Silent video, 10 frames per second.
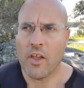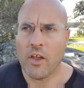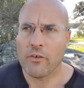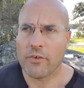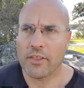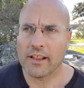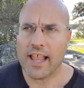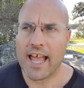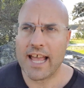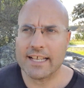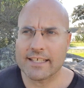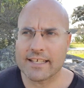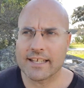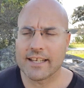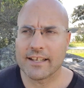for the
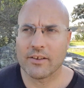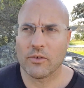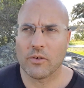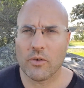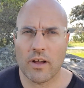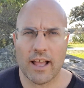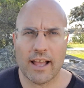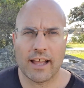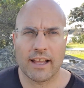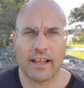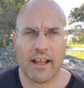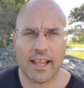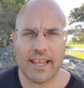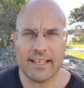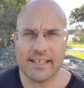last,
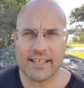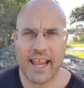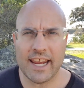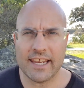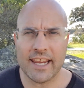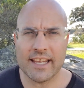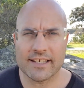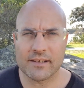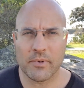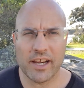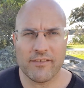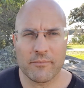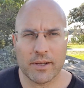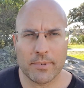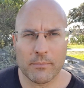I guess it's 8 years, it might
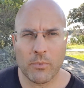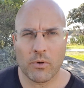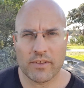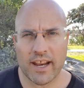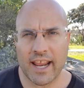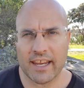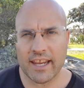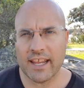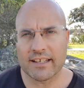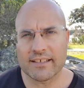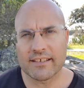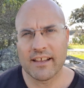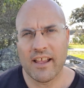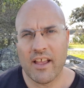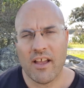even be a bit more than 8 years,
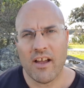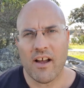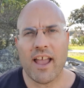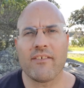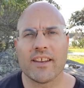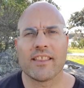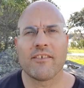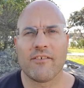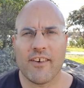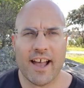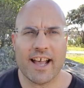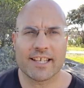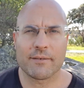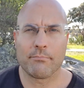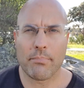I have done the
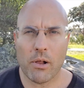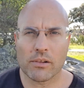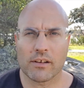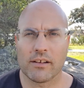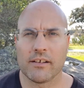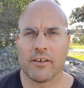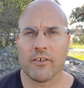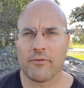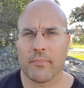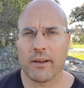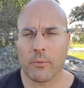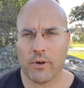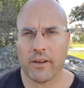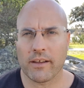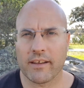vast bulk of my
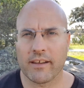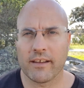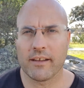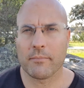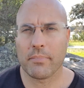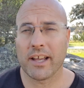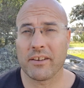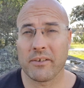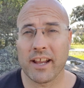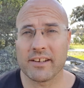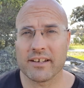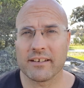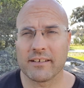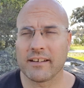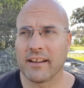work by
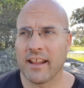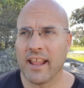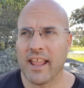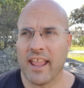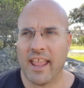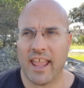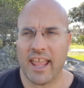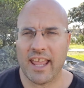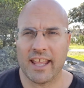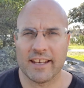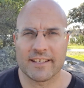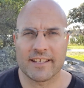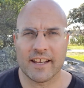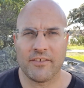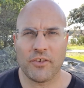donation.
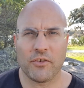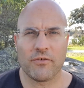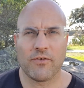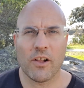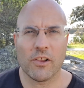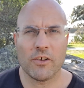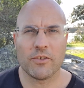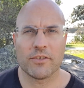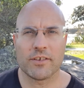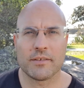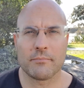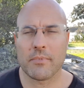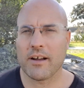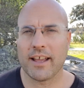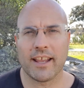And if you've followed
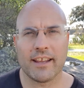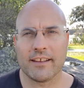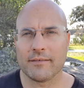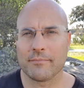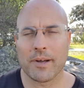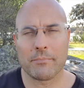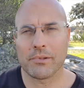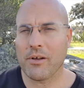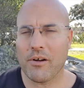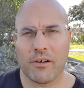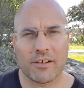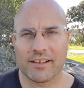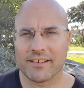my blog,